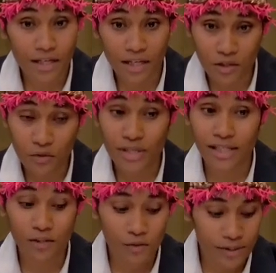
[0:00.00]
And you
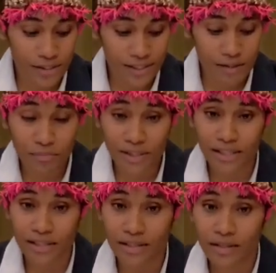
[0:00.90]
can do this
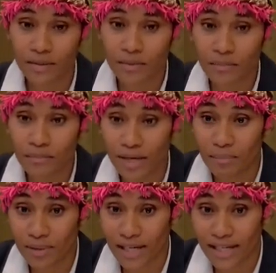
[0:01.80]
simply by
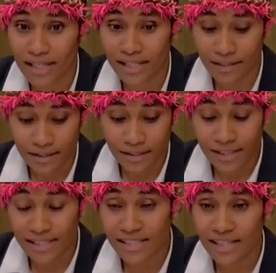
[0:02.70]
applying
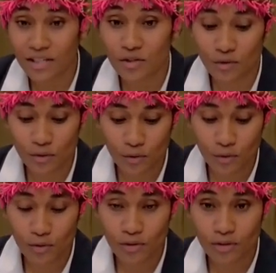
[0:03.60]
international
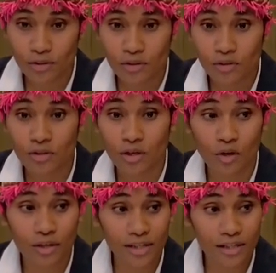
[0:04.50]
law to the
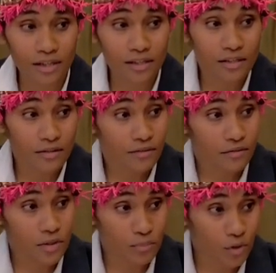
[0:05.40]
conduct
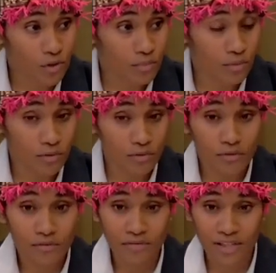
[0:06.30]
responsible
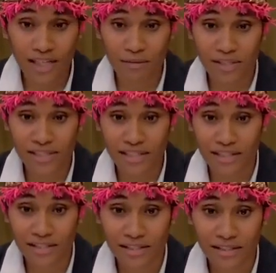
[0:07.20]
for climate
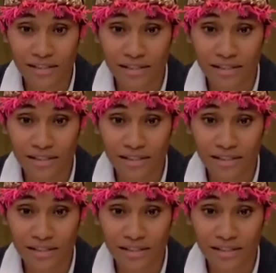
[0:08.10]
change.